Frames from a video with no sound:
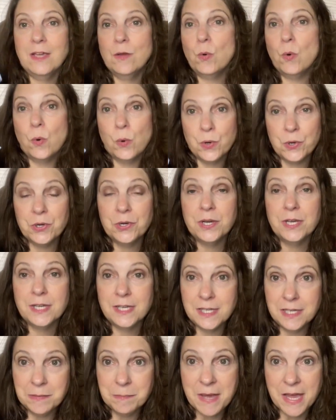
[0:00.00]
or
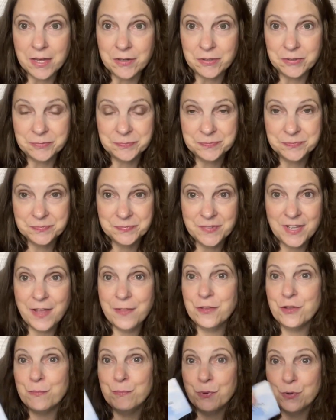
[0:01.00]
email.
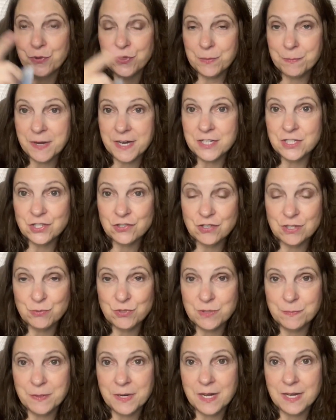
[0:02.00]
And they're both in my
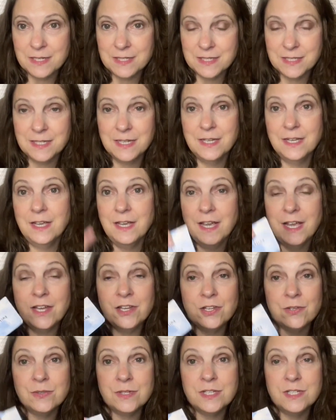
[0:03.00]
description box.
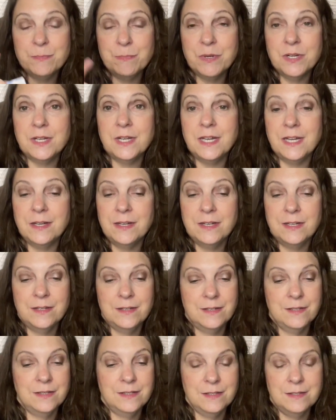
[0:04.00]
And you need to put
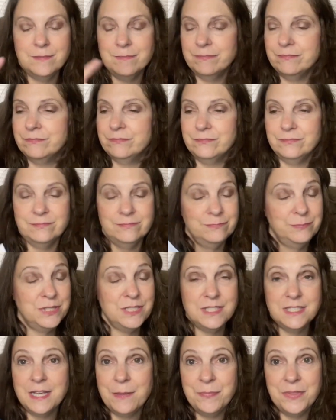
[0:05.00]

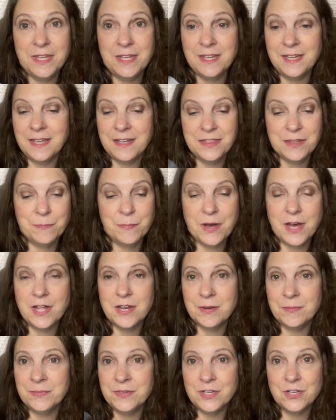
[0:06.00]
something at the
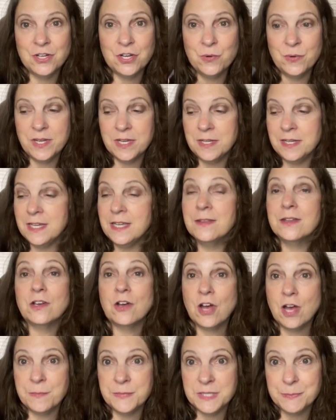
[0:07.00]
bottom, you know, in the
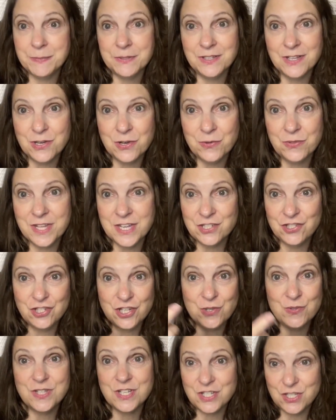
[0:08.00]
comments below that
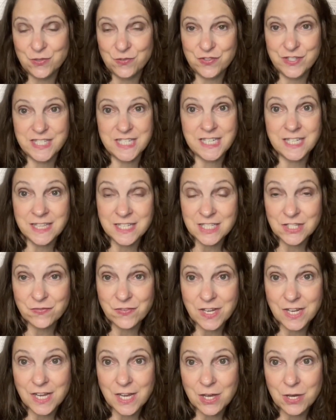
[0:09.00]
shows that you've seen this
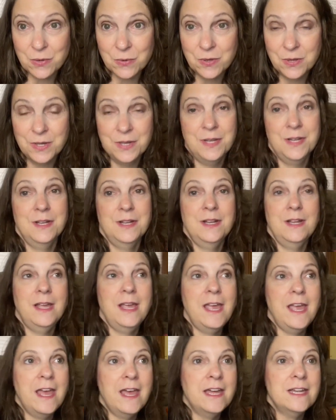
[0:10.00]
video,
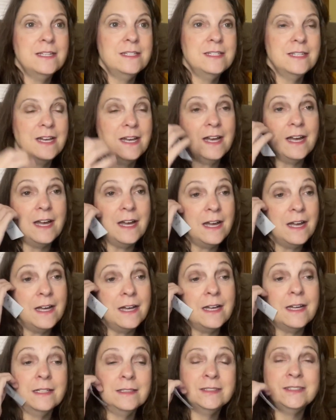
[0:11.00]
and
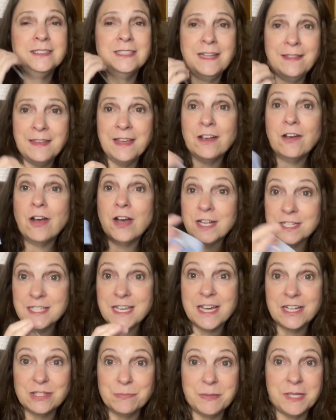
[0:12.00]
then
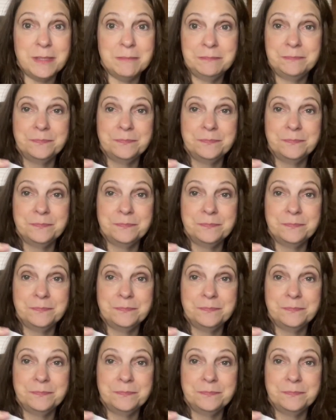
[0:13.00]
contact me